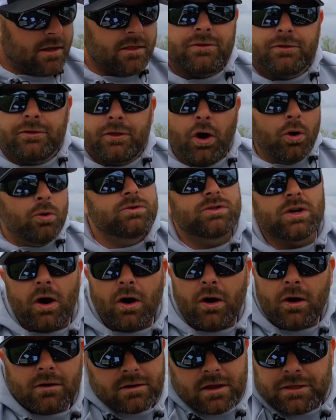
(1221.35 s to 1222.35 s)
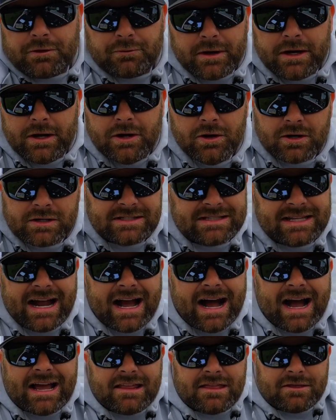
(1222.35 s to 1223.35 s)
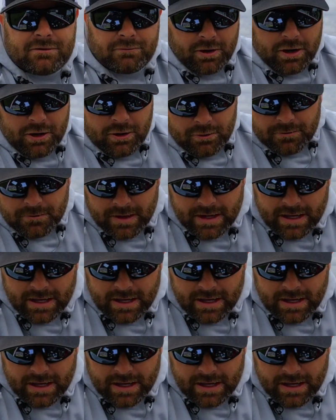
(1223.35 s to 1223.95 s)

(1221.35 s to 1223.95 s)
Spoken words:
Those are the 3 hooks that I throw.